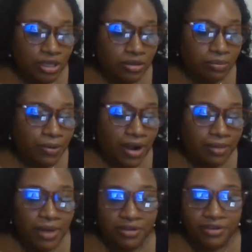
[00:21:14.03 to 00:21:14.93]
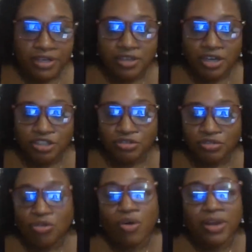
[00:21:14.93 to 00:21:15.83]
the primary industries,
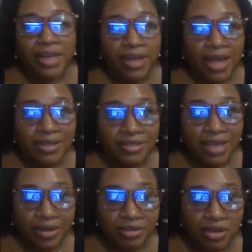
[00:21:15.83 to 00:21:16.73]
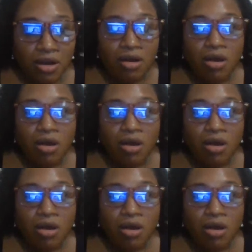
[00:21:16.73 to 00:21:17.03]
oil and gas sector,